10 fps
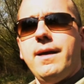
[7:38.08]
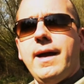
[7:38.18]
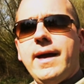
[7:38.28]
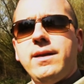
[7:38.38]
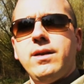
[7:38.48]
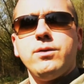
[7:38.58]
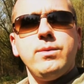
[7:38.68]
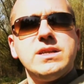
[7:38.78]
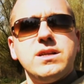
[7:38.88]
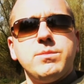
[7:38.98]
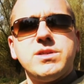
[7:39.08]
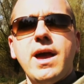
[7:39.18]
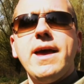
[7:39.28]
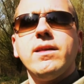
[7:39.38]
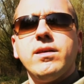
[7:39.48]
And the reason I'm
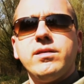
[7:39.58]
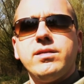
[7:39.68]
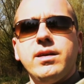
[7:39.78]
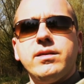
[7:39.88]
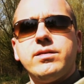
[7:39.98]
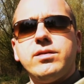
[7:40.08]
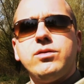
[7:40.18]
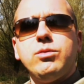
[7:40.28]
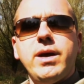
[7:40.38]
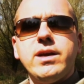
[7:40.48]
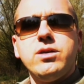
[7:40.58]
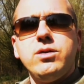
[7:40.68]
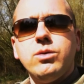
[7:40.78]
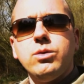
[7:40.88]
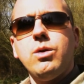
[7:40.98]
saying this is to
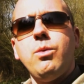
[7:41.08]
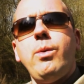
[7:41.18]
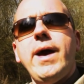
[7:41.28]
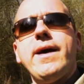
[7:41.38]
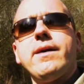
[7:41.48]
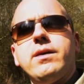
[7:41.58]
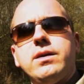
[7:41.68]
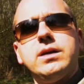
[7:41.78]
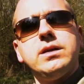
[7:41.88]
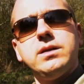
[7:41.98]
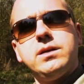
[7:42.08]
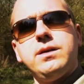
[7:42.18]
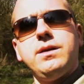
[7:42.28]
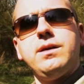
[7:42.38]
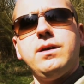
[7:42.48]
make you aware
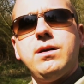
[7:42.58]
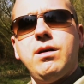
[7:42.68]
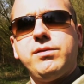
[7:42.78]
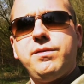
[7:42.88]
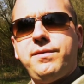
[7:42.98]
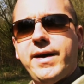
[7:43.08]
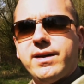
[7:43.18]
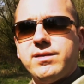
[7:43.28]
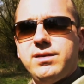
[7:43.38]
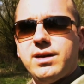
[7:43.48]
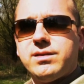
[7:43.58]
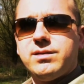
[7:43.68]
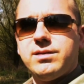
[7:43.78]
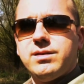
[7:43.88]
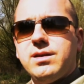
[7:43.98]
of the fact
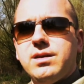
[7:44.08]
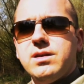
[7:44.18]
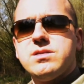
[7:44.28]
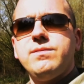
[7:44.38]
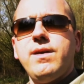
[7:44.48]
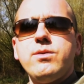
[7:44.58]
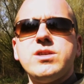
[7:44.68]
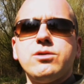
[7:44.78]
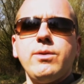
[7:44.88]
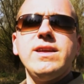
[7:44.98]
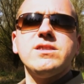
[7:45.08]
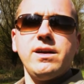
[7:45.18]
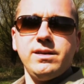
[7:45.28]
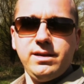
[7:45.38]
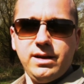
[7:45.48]
that it's a very strange
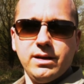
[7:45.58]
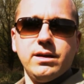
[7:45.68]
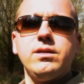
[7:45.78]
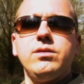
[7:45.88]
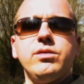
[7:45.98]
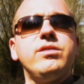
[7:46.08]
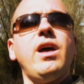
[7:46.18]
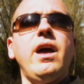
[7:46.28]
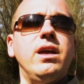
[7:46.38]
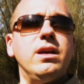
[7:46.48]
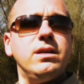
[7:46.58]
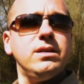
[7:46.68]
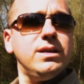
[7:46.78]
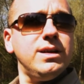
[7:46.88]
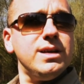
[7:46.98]
idea to say
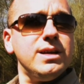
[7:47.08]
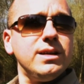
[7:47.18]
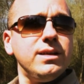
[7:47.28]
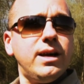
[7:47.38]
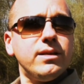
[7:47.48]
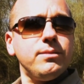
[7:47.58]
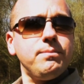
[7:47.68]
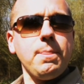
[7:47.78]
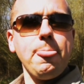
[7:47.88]
that